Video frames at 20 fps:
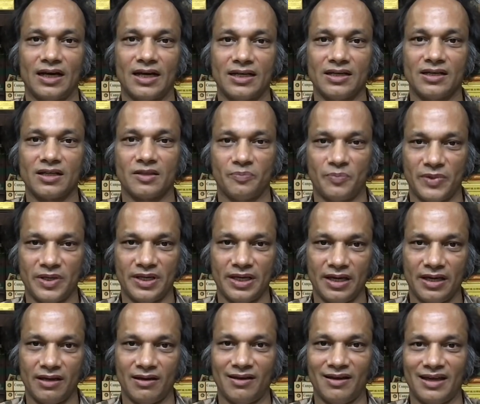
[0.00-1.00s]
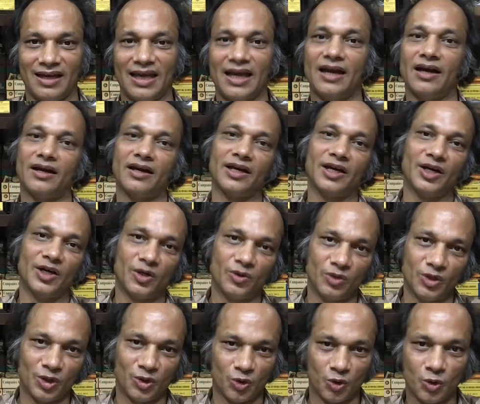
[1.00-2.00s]
Raja's PA entering
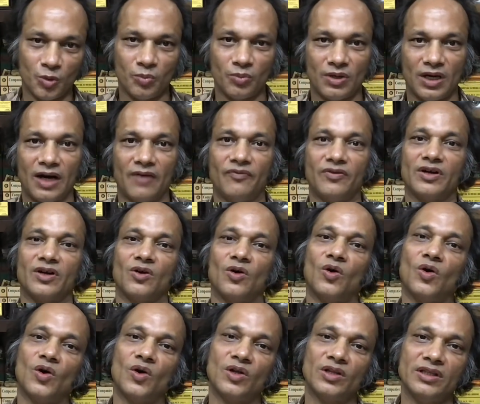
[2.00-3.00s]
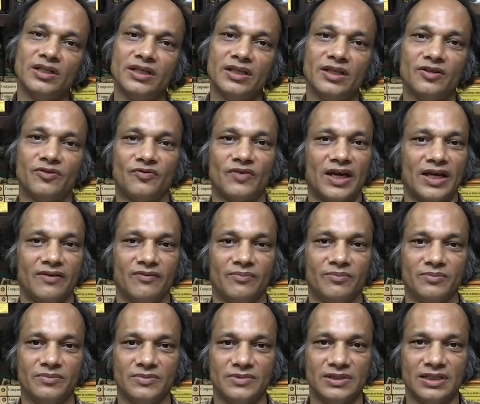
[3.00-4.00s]
into the room after all these
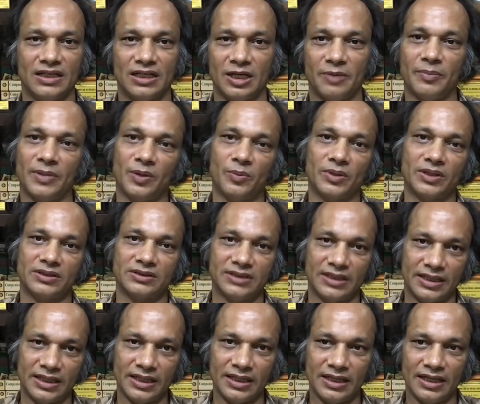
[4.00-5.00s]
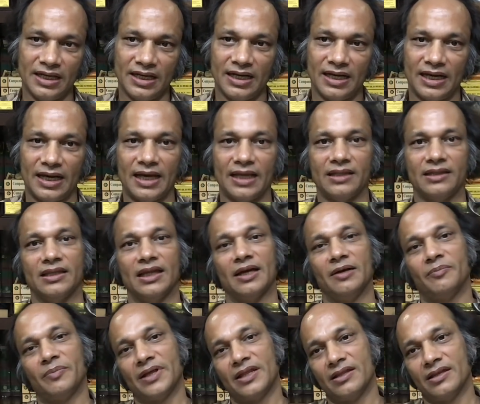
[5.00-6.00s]
five gentlemen were sitting and
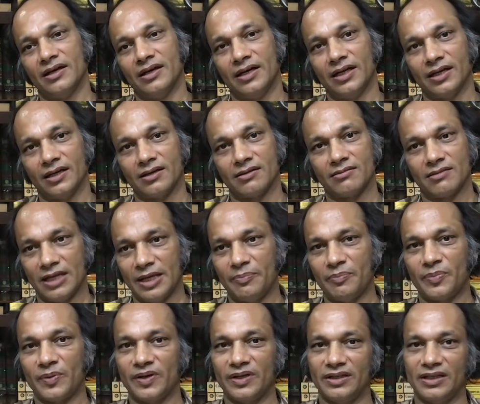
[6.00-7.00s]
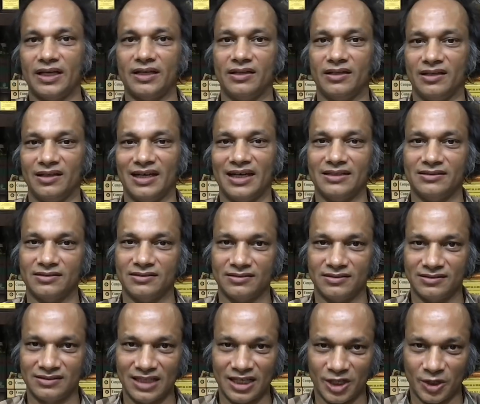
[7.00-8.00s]
then presenting a slip that the
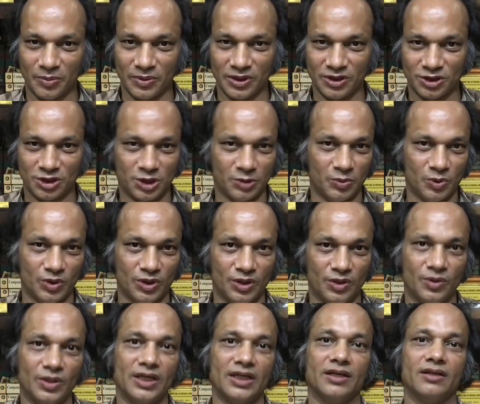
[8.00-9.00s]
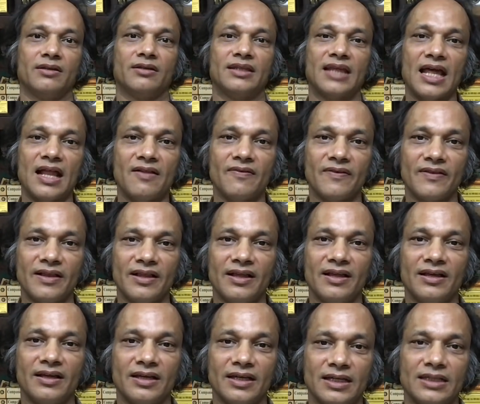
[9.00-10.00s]
licenses are to be distributed today itself
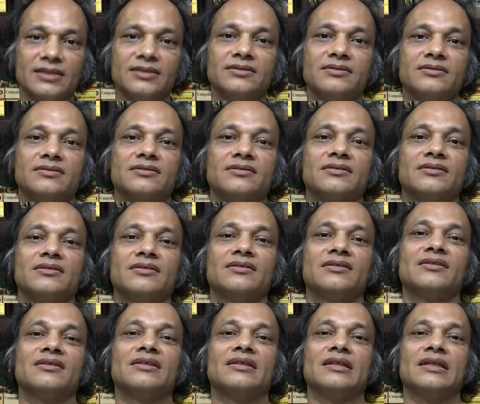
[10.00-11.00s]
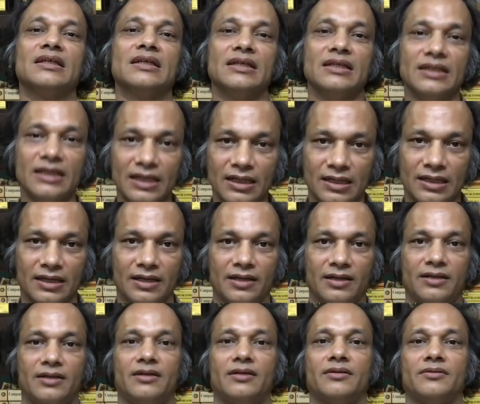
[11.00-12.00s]
is
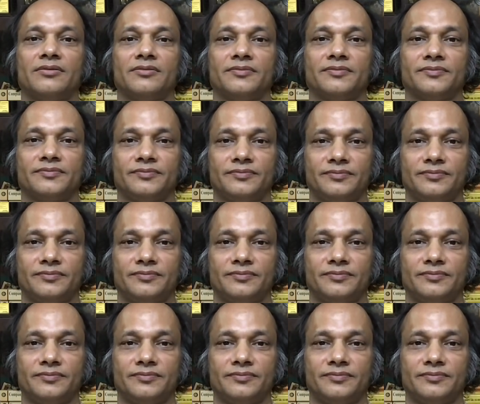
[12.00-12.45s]
incorrect.